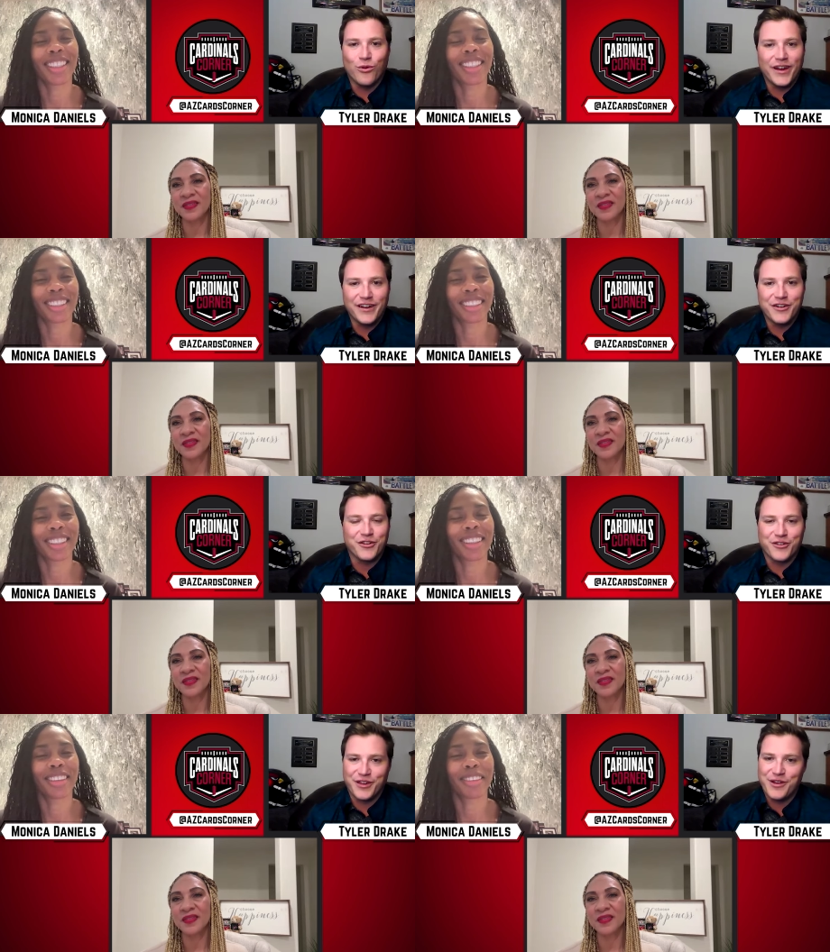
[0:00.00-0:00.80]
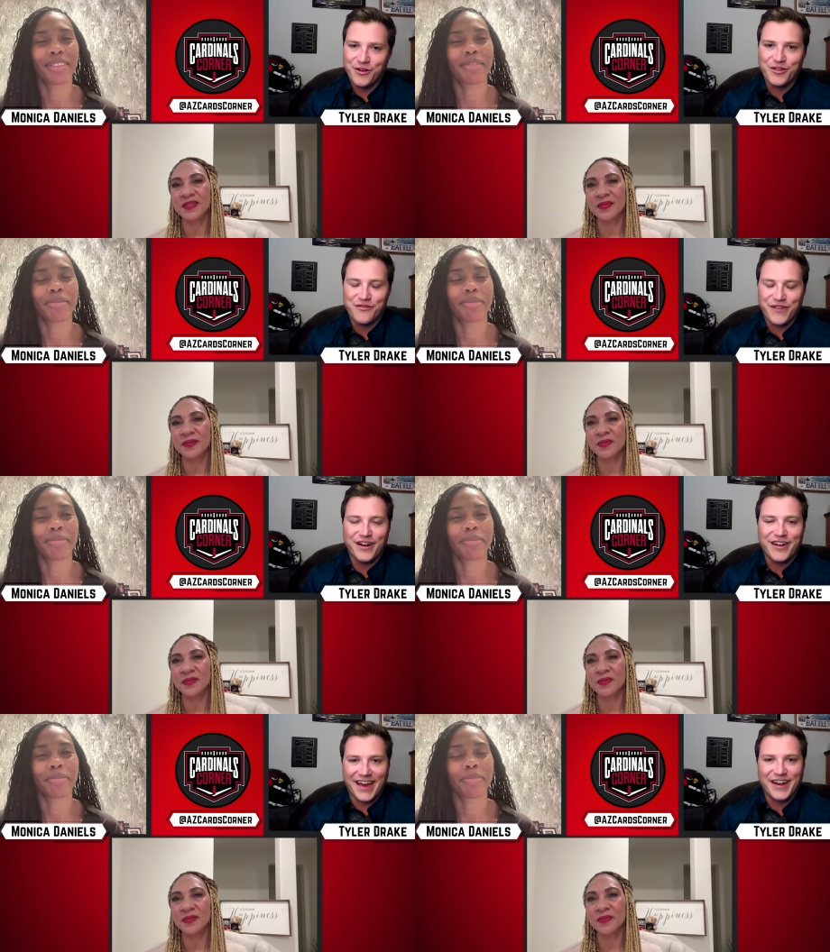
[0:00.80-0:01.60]
Speaker 1: pointers or is it or is it
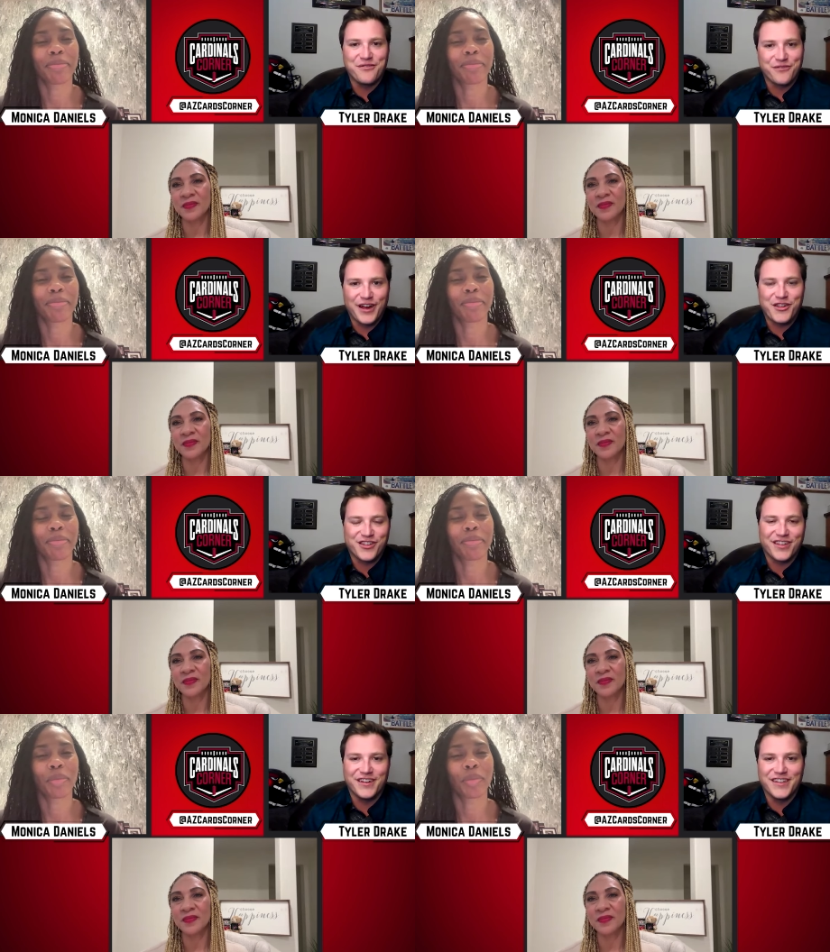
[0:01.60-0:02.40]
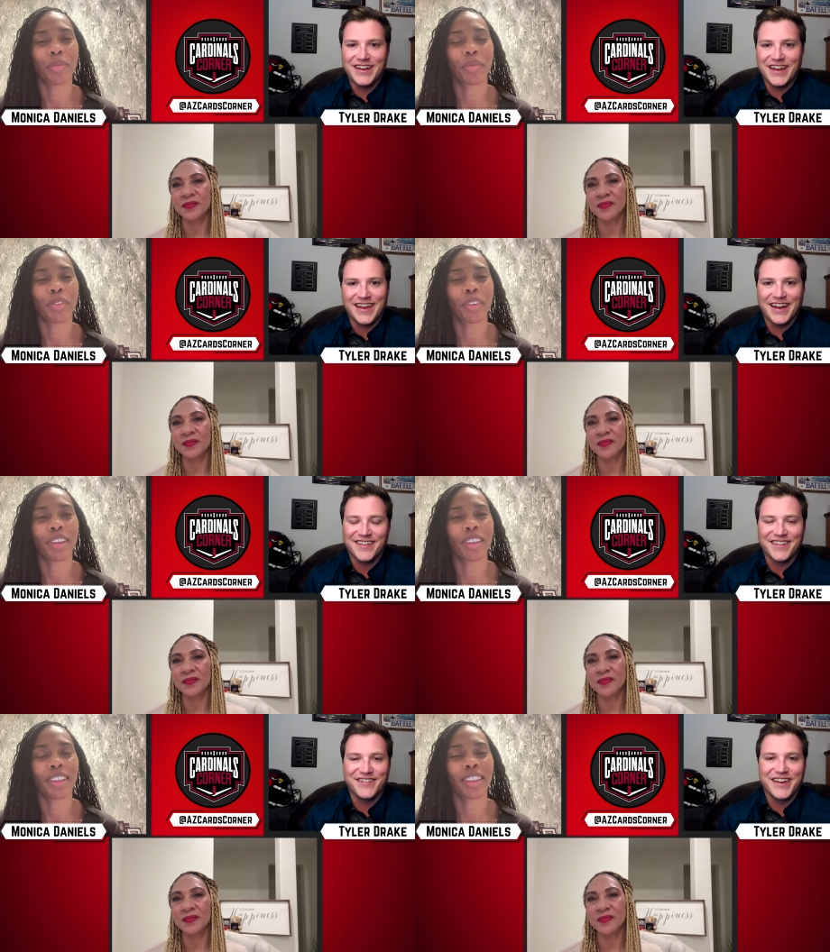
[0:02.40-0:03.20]
very kind of fresh still and, and
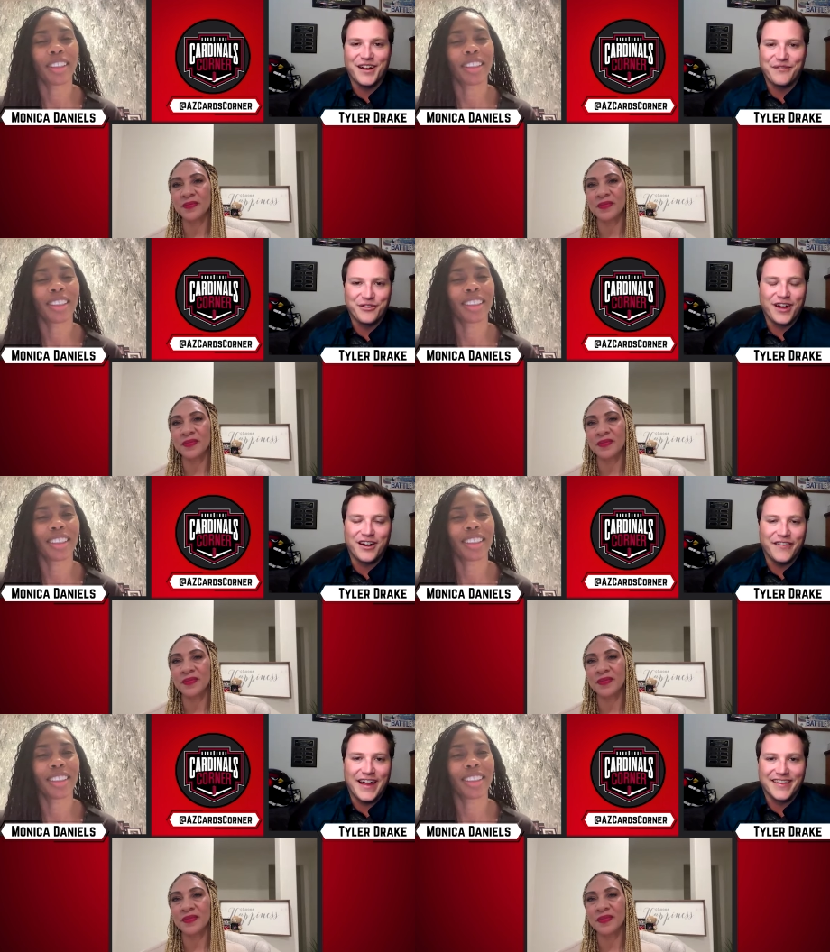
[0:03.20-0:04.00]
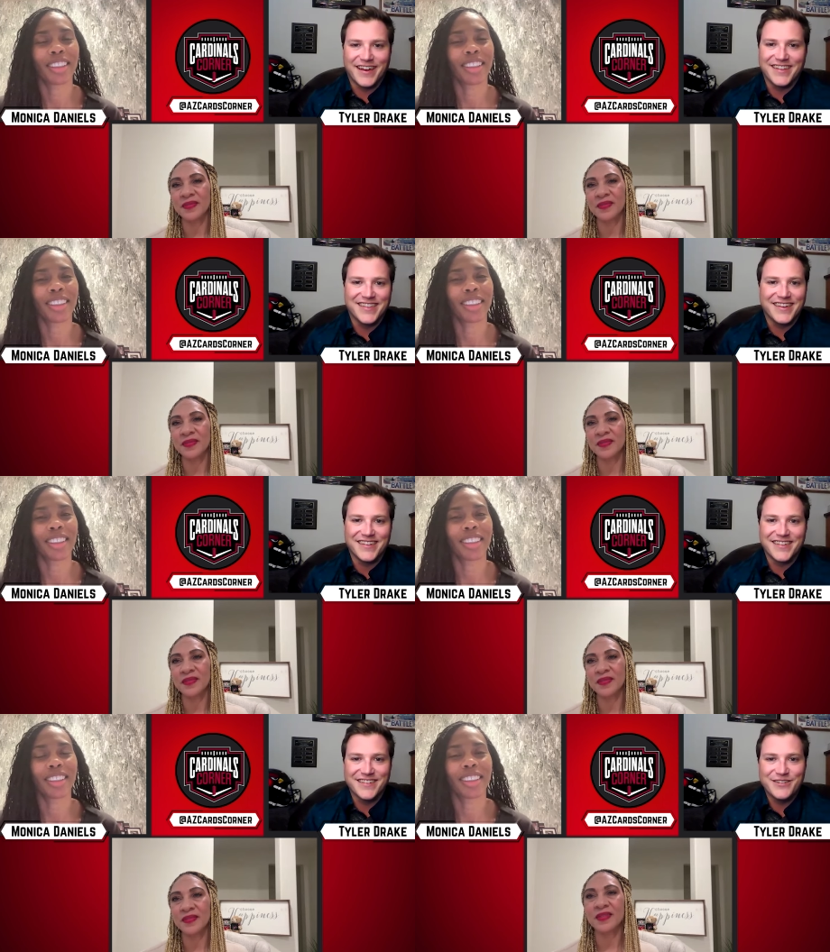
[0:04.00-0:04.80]
kind of still getting off the ground on that side of
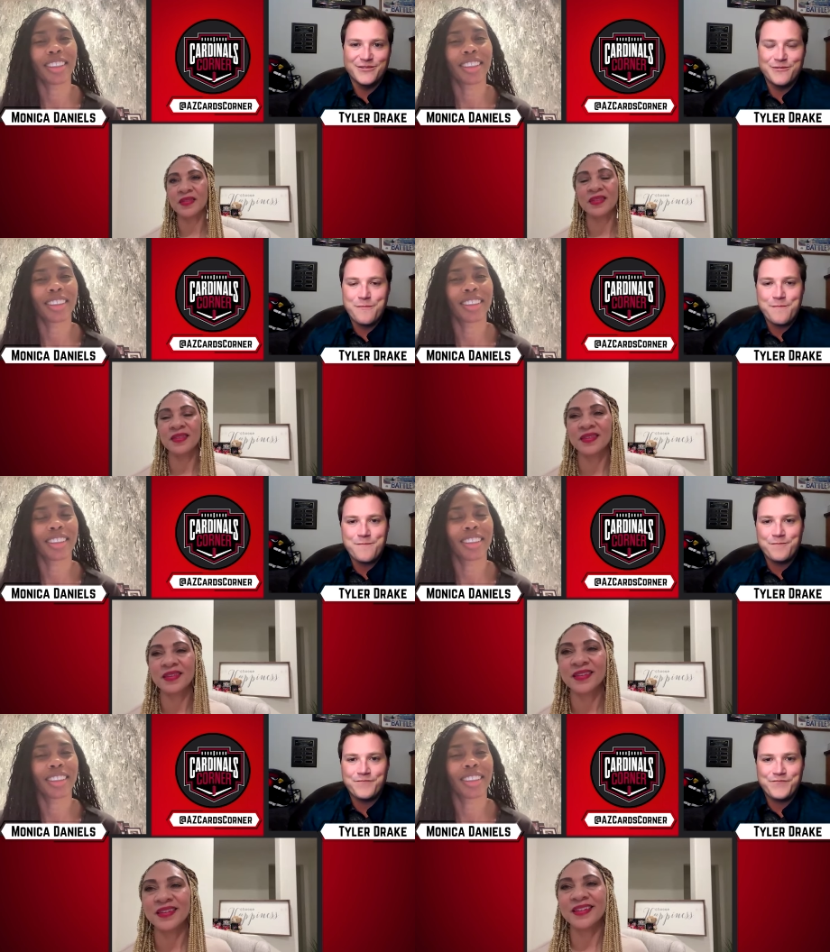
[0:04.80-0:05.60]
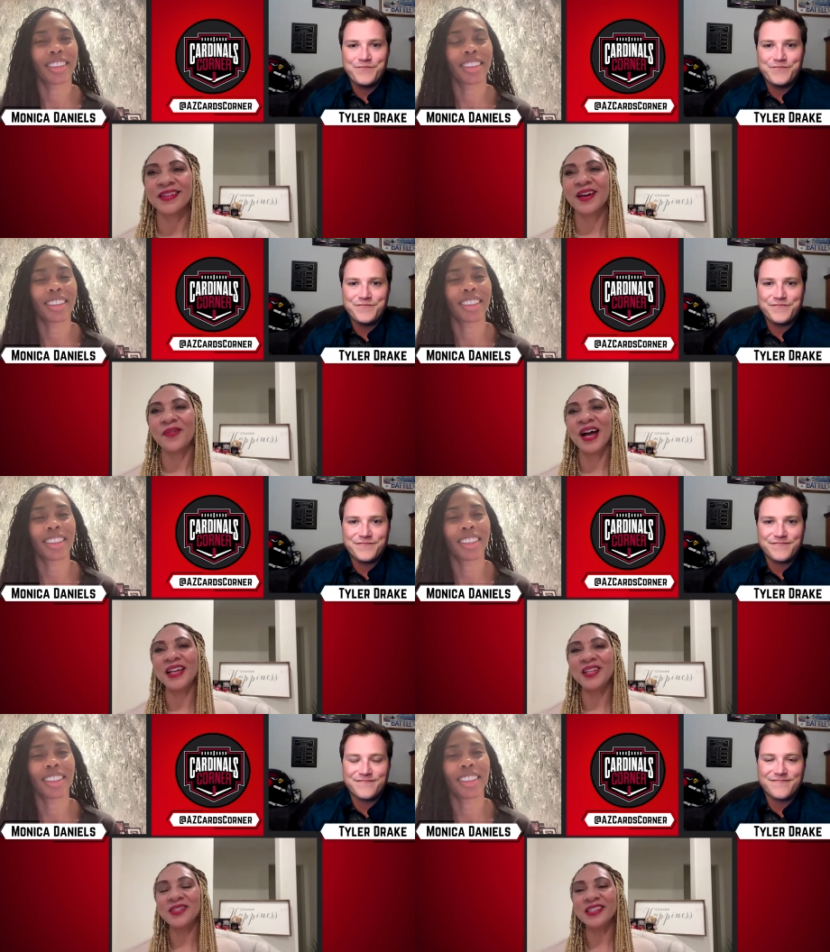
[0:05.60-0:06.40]
things?
Speaker 2: Yeah, well,
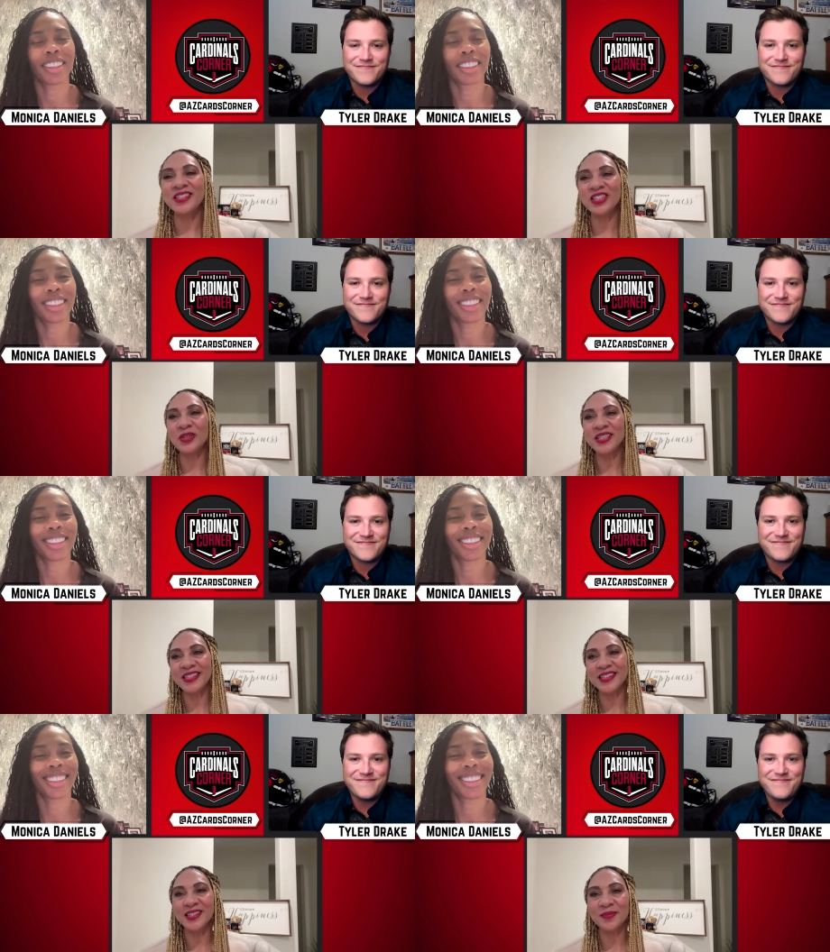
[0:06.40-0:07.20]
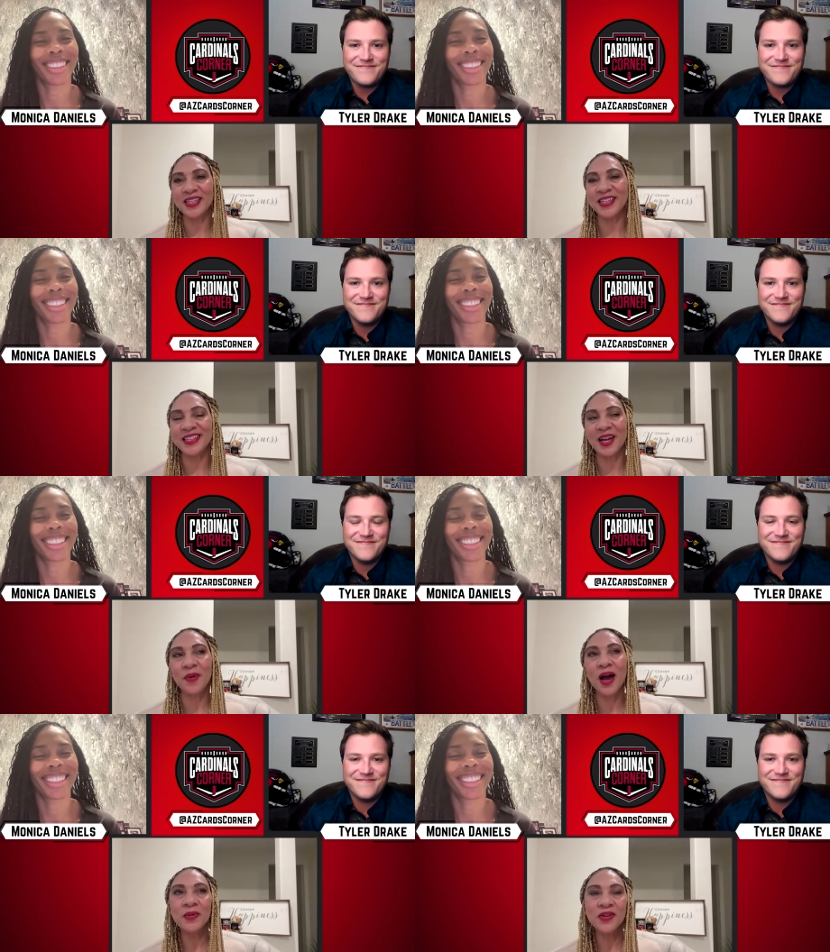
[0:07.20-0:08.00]
I know CJ always says to me, he's like,
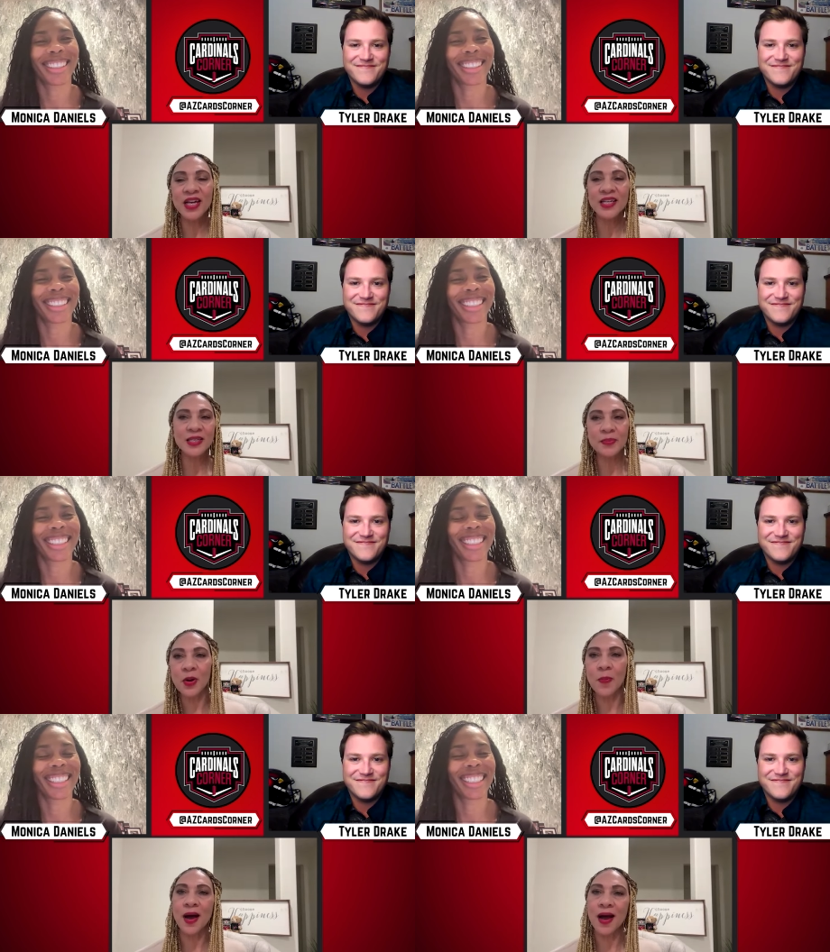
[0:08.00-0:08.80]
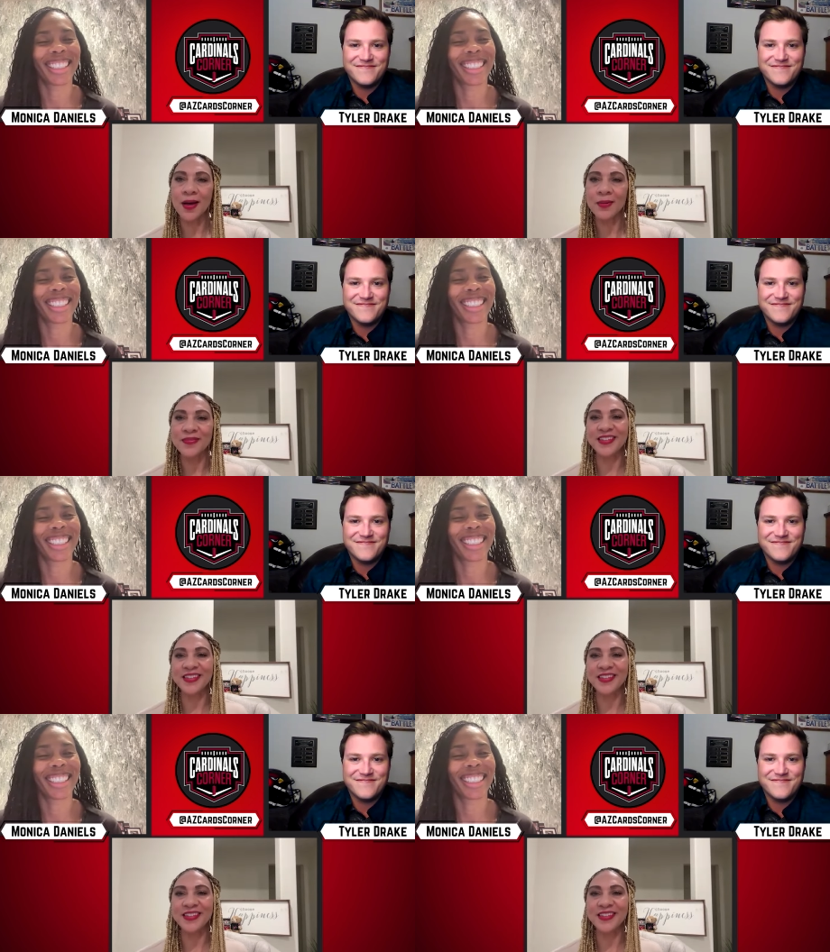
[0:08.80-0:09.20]
"Mom, you're not a typical mom,"